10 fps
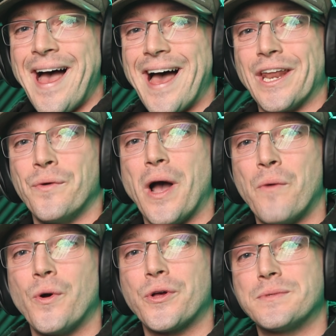Hello,
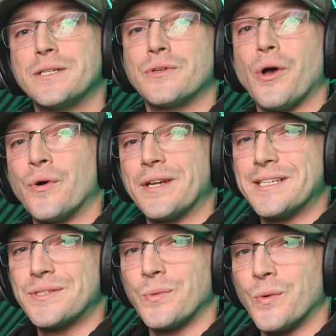and welcome to an
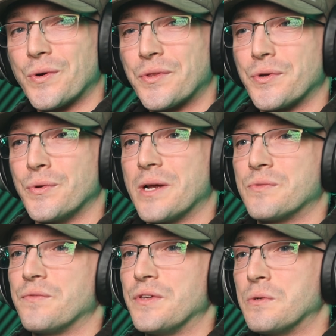honest walkthrough and
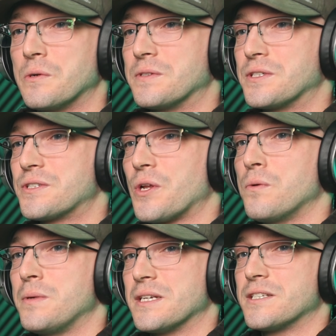review of
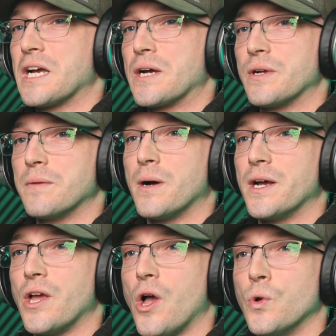Dystopia Diary
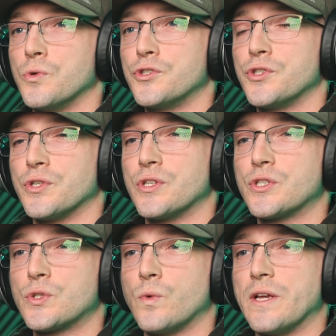by Ocean
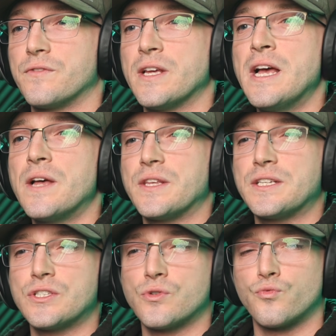Swift.
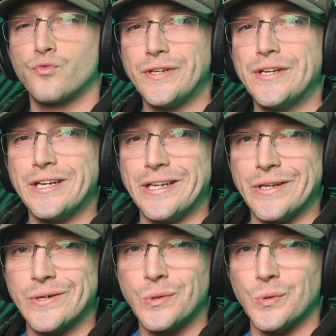This is a
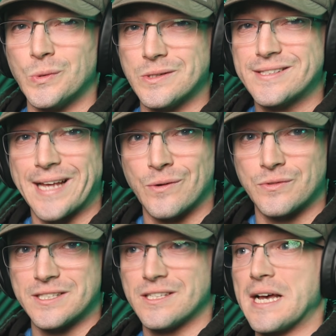really cool sound
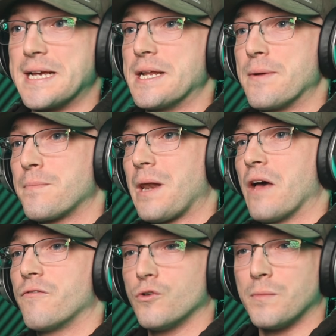design
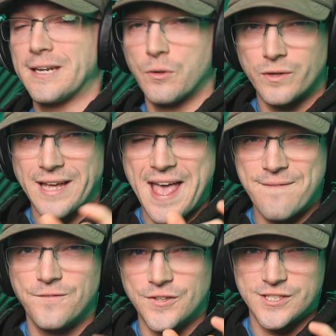platform, and I want to
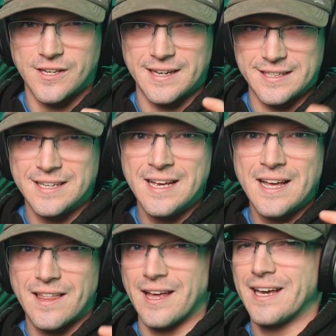emphasize
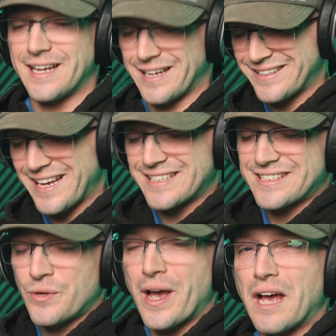that yes,
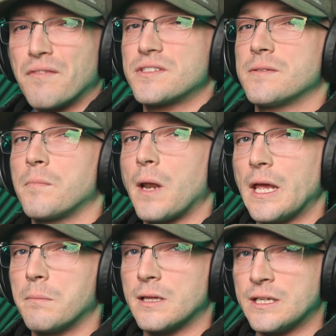you have some
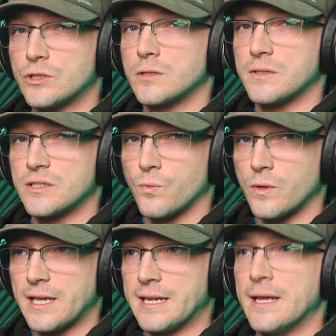playable instruments
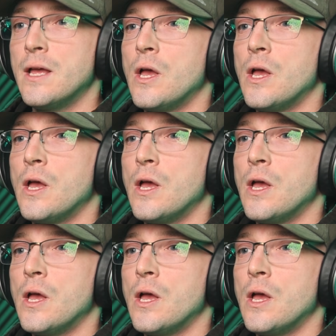within it,